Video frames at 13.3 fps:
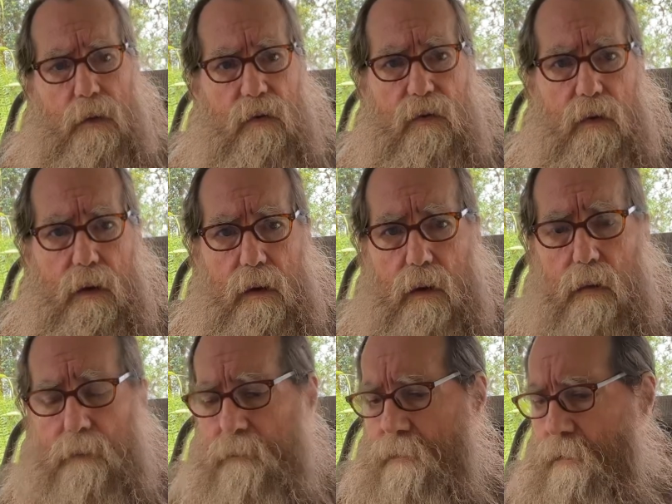
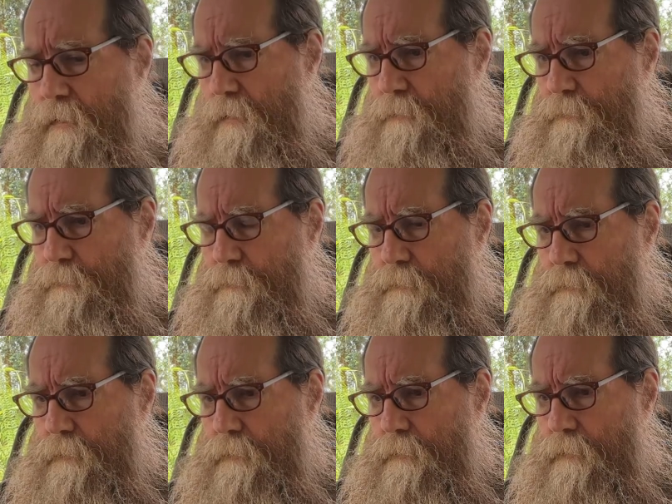So,
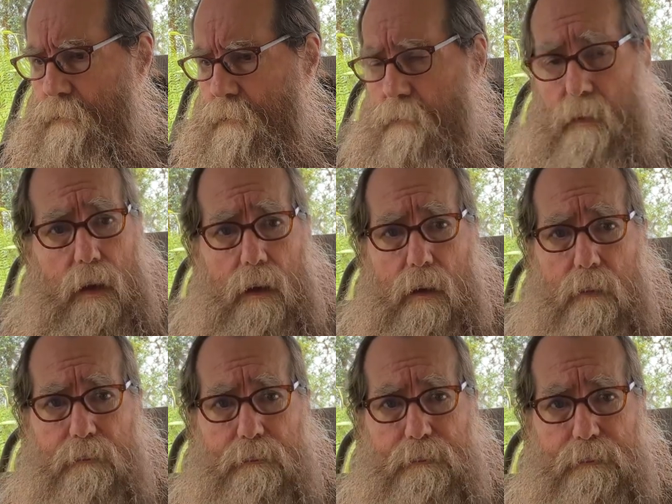yeah,
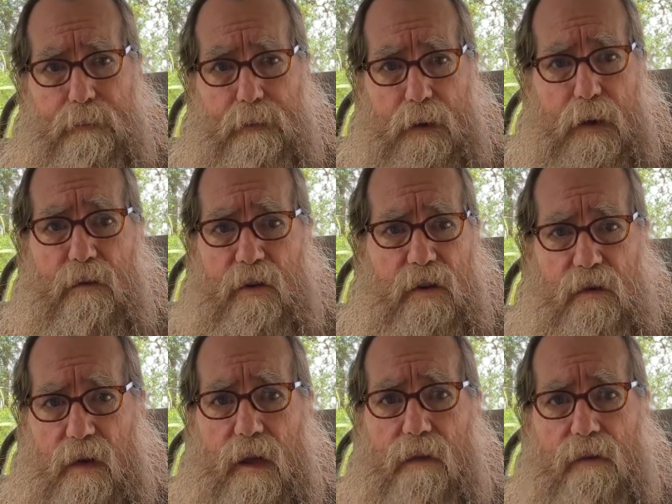I'd
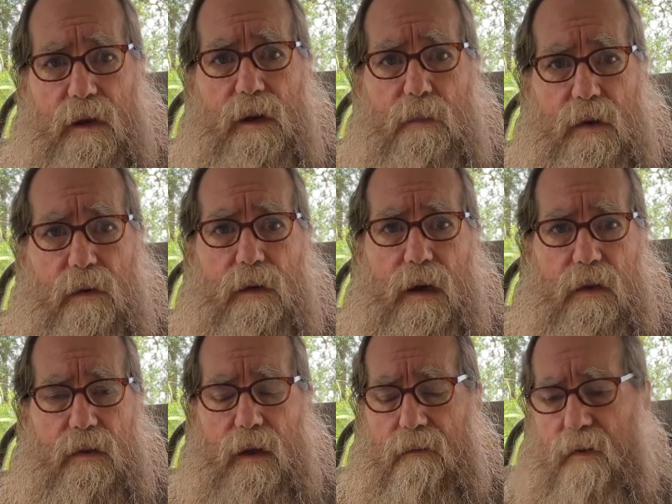just love to hear what you
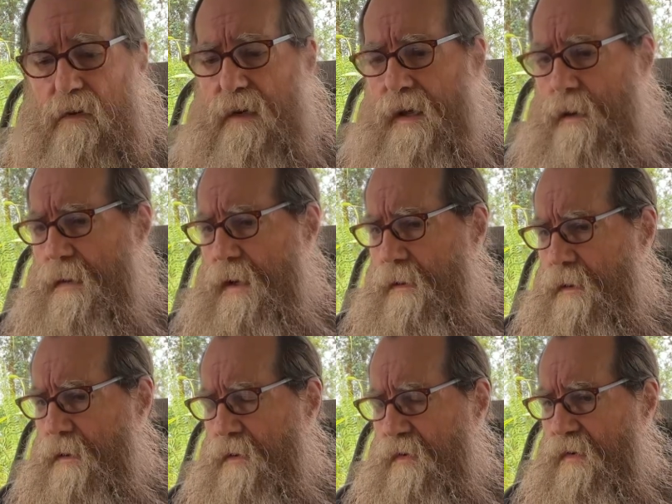guys have to say about
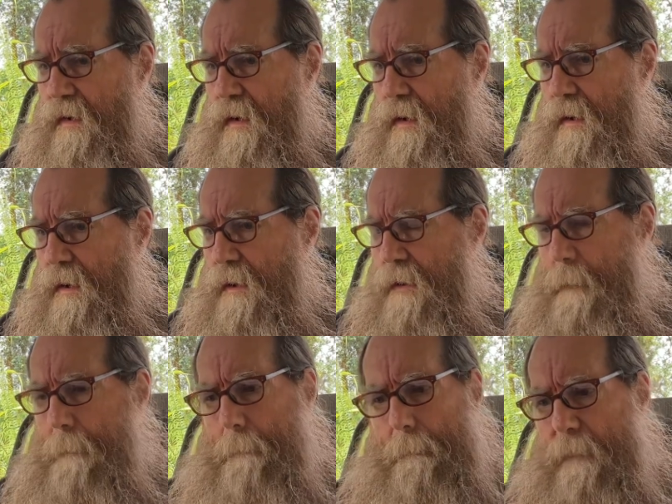this.
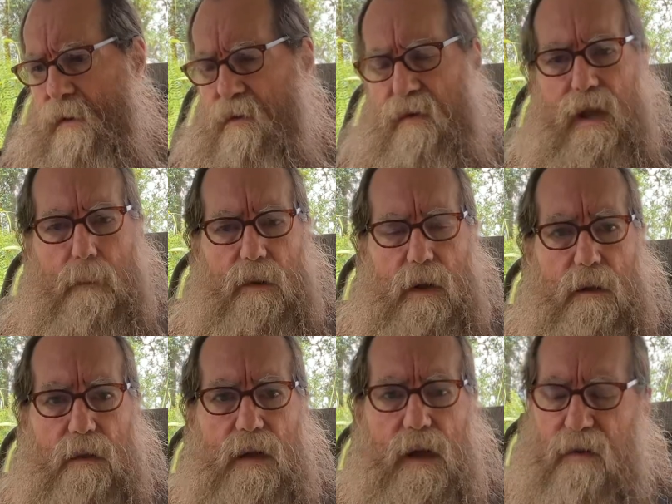There's a couple
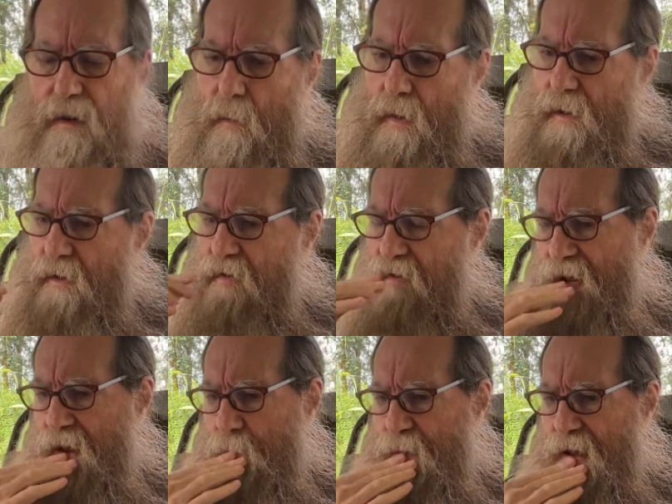other things I wanted to
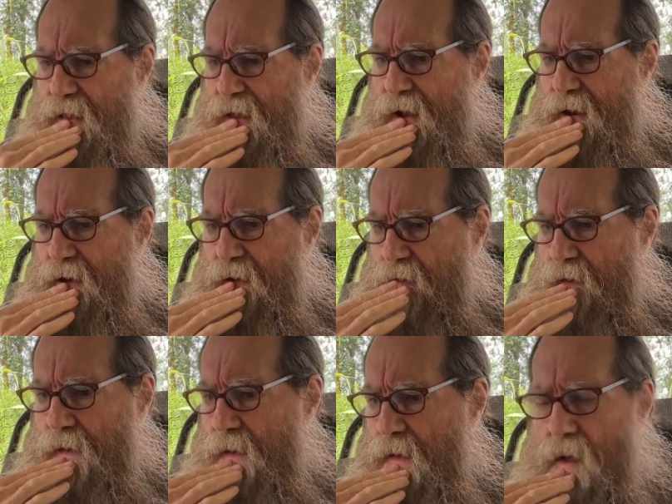say about that, and
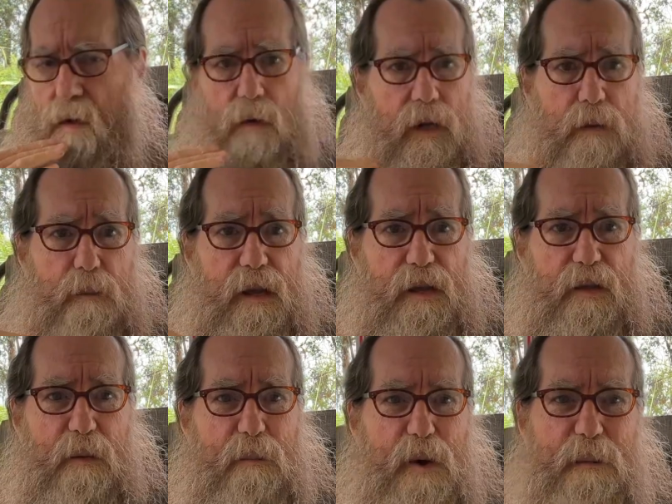they're eluding me at
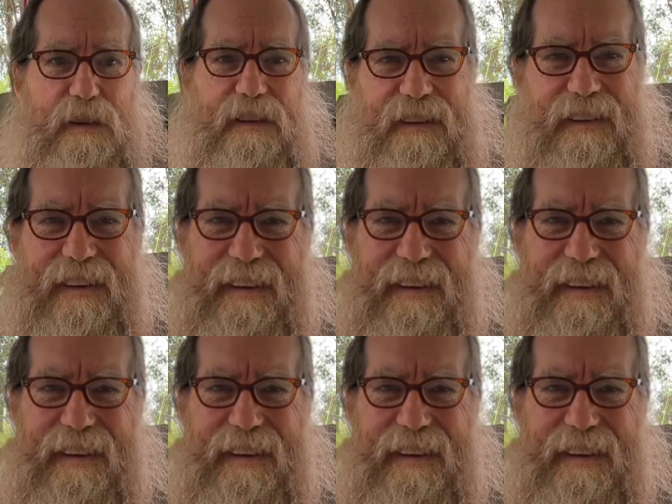the moment.